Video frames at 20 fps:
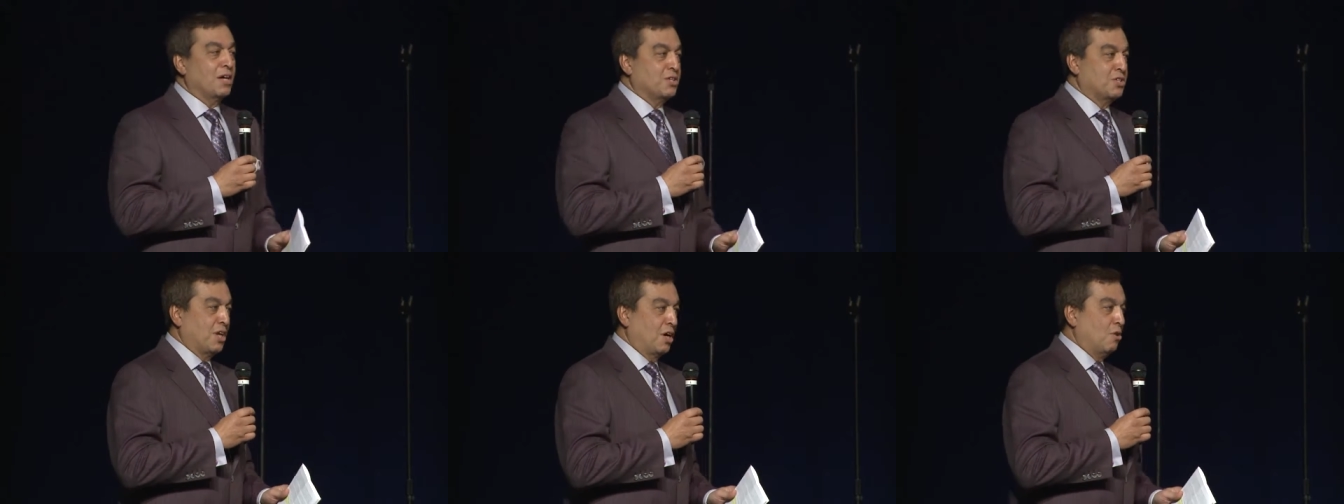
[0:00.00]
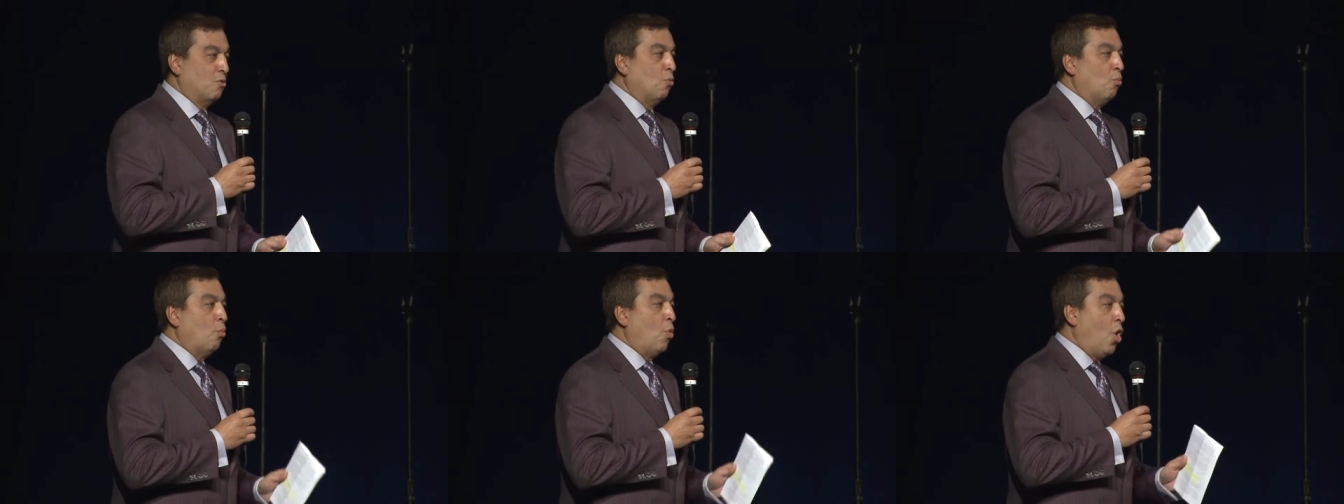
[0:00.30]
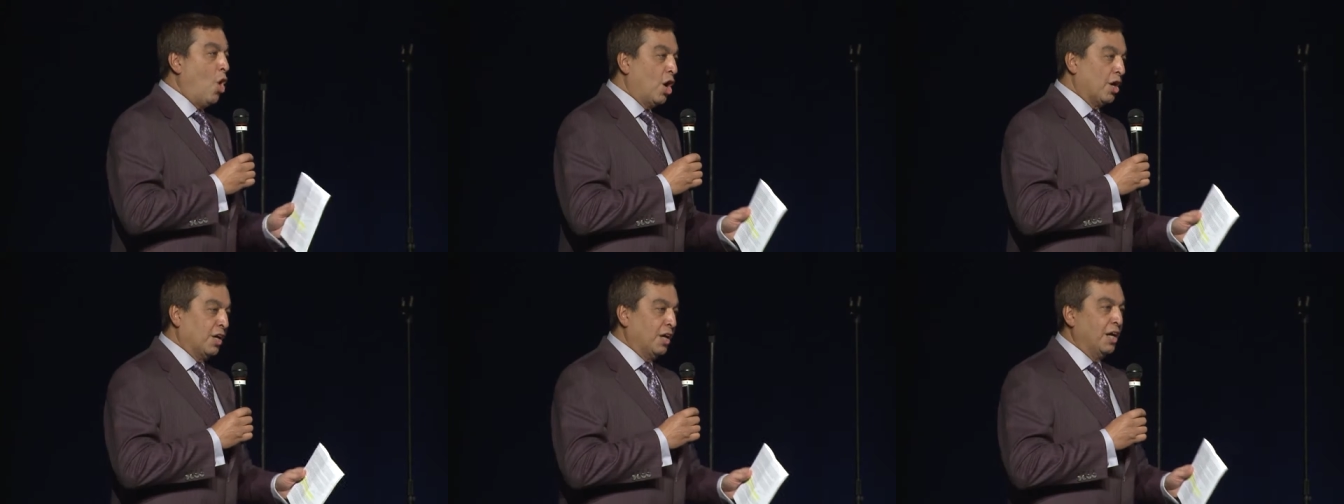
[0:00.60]
I say,
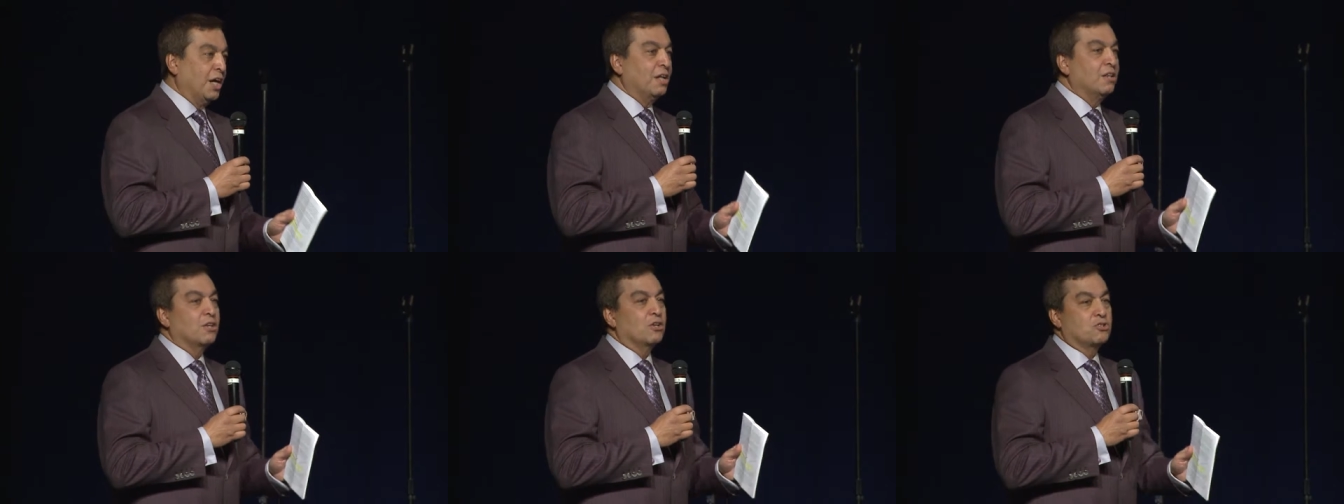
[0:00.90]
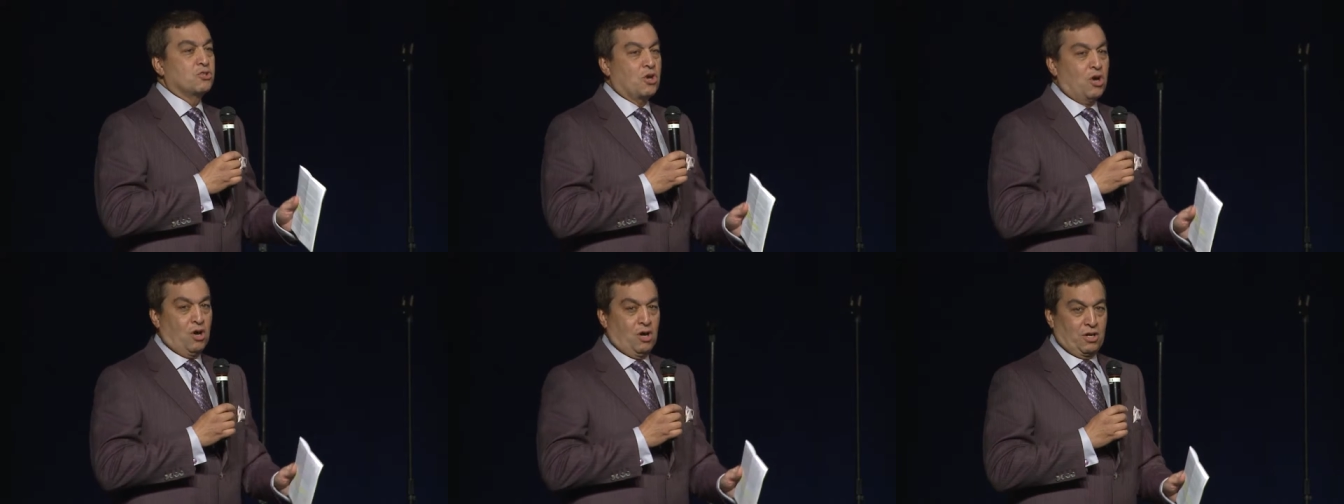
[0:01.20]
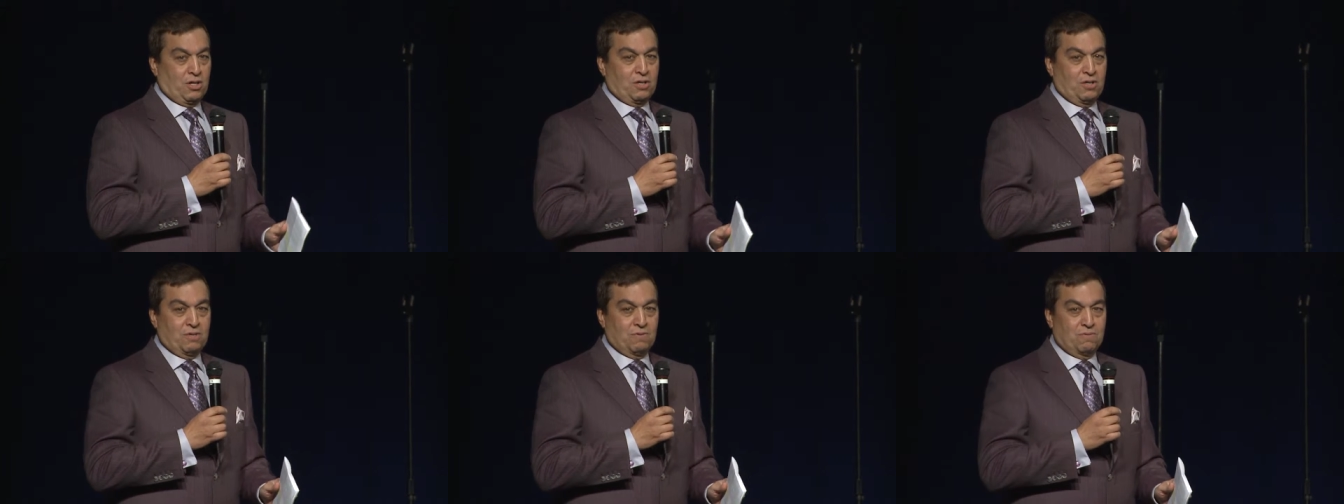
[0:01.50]
walking the
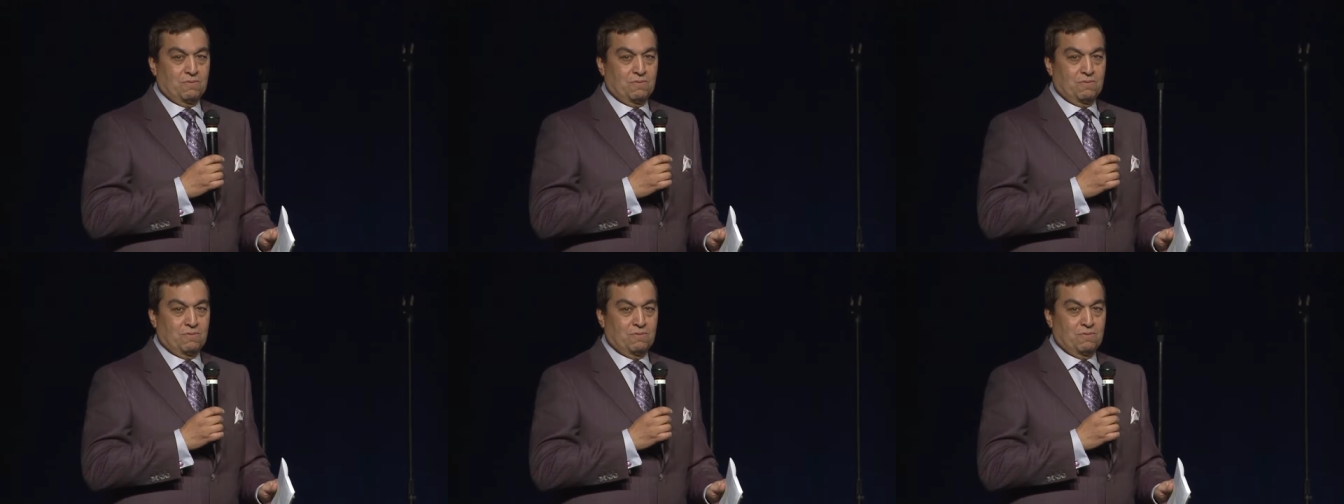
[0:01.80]
talk.